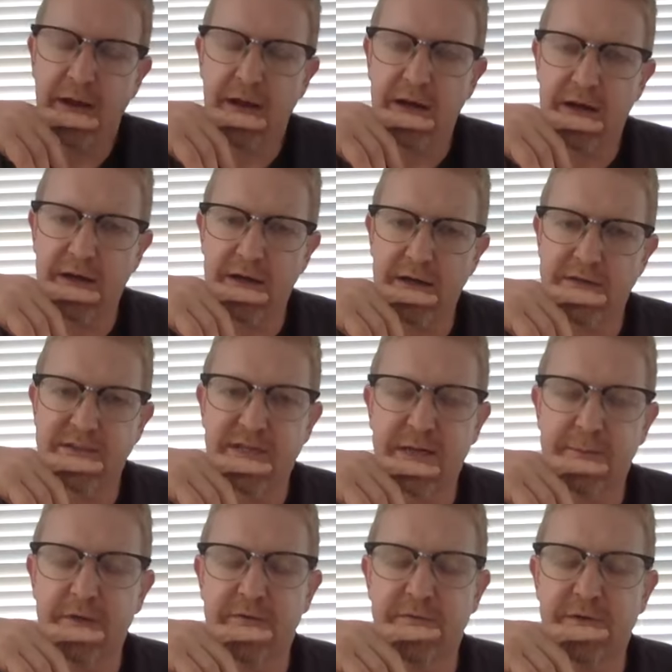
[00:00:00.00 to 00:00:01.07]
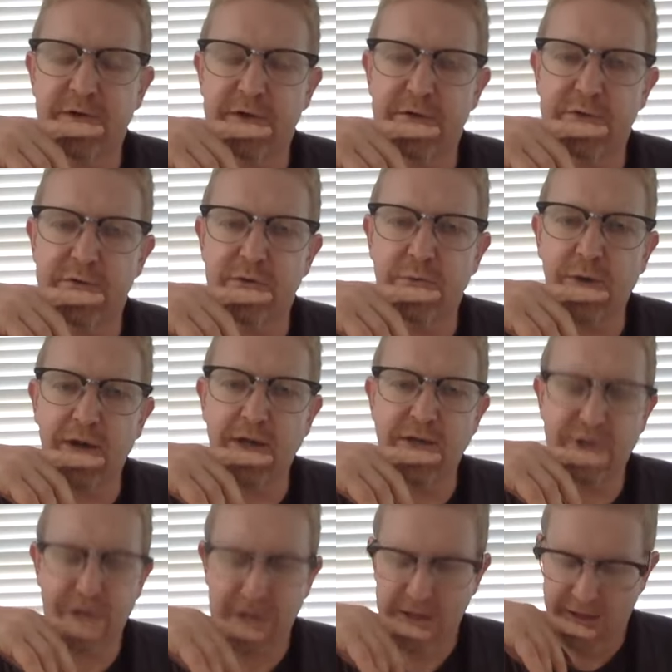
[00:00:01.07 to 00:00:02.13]
uh, segment for you to
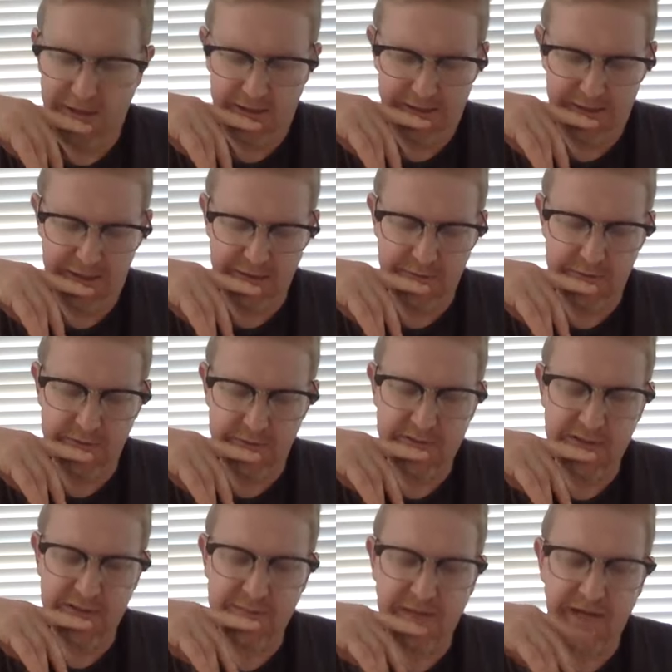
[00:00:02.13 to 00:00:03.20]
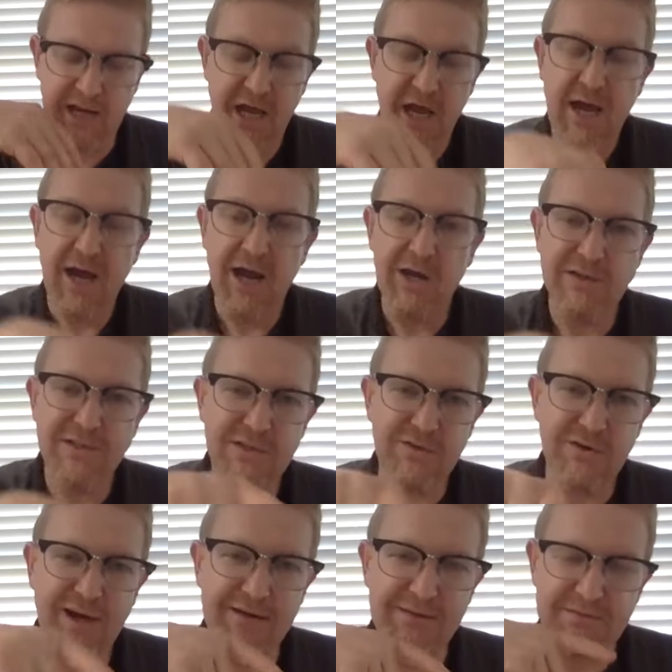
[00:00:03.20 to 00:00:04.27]
watch and you to think about. Also
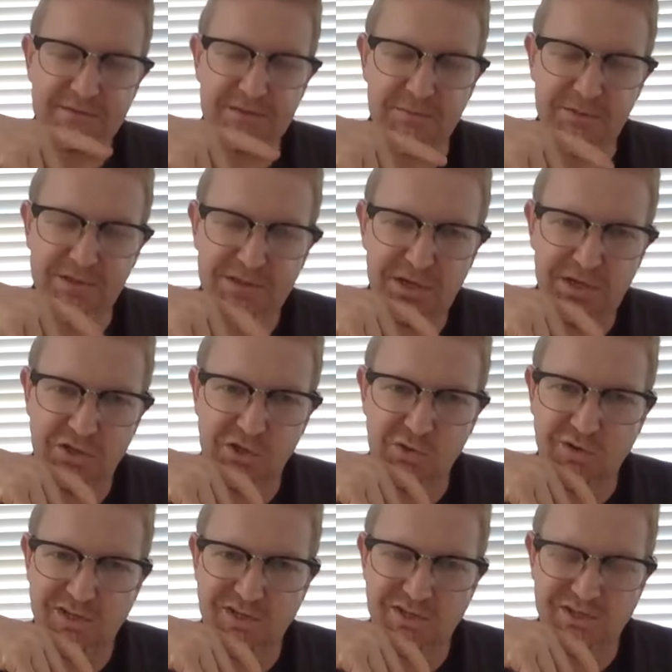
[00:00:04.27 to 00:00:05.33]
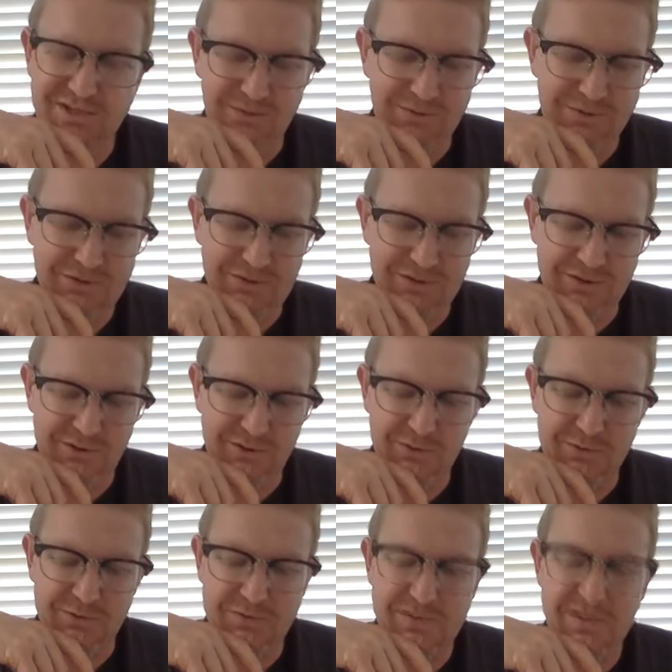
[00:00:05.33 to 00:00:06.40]
have some discussion questions. I want you to
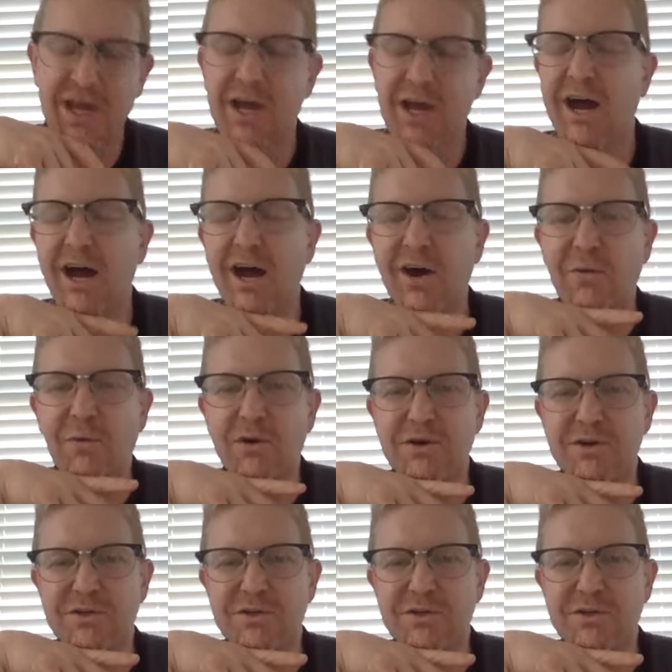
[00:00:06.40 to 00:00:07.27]
choose one or